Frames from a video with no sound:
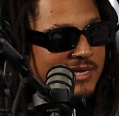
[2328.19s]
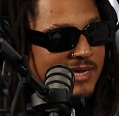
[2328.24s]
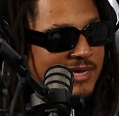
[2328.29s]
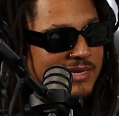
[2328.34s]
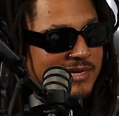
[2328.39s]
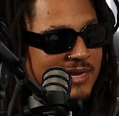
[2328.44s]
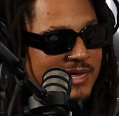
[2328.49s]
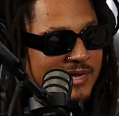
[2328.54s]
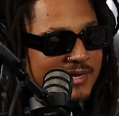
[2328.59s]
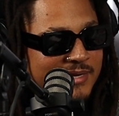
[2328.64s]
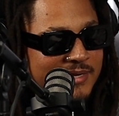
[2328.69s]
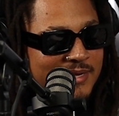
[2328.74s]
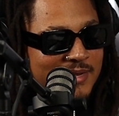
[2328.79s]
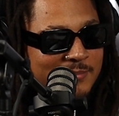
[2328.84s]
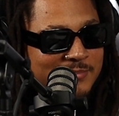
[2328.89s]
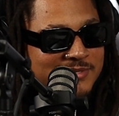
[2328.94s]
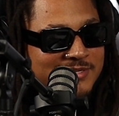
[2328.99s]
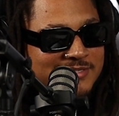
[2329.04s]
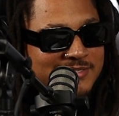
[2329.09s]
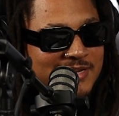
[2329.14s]
And like
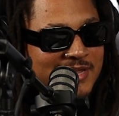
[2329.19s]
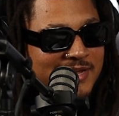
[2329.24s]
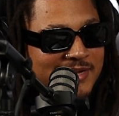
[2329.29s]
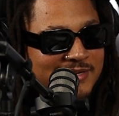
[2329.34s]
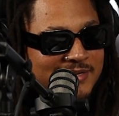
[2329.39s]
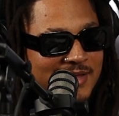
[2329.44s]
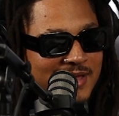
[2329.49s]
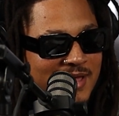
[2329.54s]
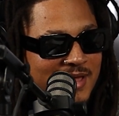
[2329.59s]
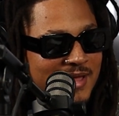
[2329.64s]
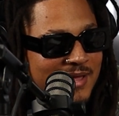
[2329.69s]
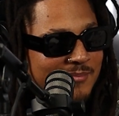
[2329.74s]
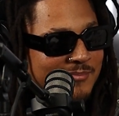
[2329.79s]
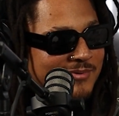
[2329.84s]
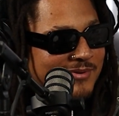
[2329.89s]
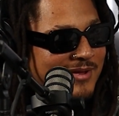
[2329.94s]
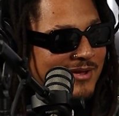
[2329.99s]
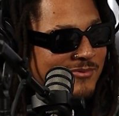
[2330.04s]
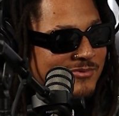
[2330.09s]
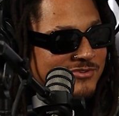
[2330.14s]
I'm just like, nah,
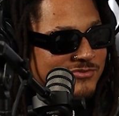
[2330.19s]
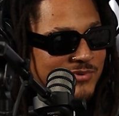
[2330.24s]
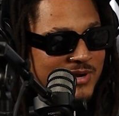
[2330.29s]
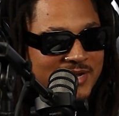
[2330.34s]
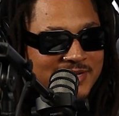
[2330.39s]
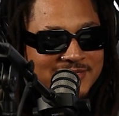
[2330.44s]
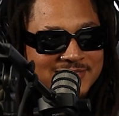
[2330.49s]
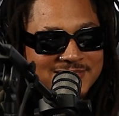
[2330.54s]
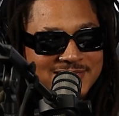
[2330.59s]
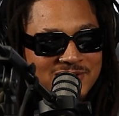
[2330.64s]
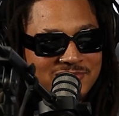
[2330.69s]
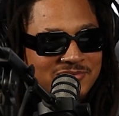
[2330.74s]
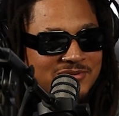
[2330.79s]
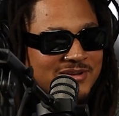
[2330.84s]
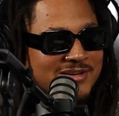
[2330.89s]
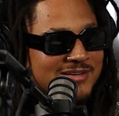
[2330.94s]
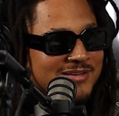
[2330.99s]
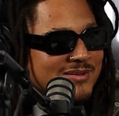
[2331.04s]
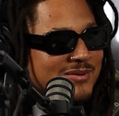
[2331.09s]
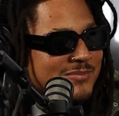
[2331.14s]
bro, I was raised
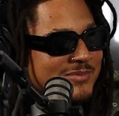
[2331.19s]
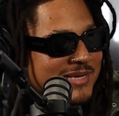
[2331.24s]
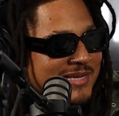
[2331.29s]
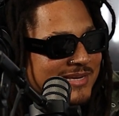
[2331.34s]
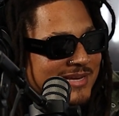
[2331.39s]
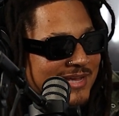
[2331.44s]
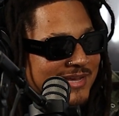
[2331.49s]
different, you know what I mean?